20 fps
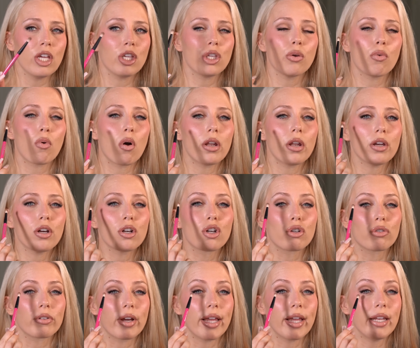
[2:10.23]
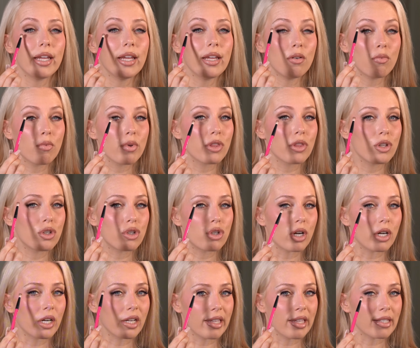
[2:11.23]
you want a gradient with the
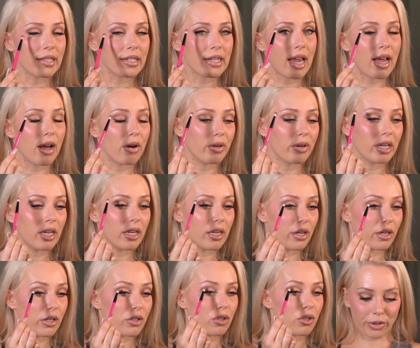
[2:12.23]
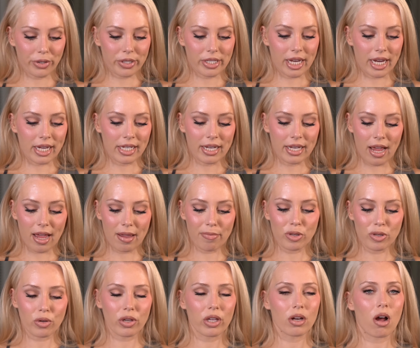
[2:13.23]
darkest out here for daytime
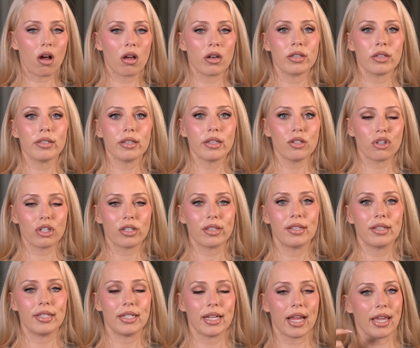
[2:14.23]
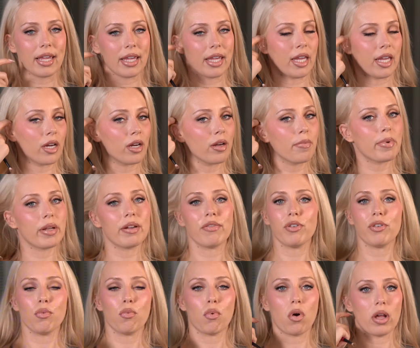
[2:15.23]
you could honestly just stay here but
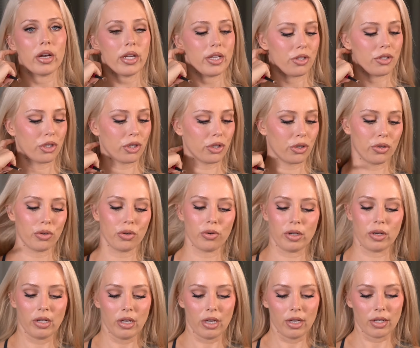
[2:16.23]
if you wanted to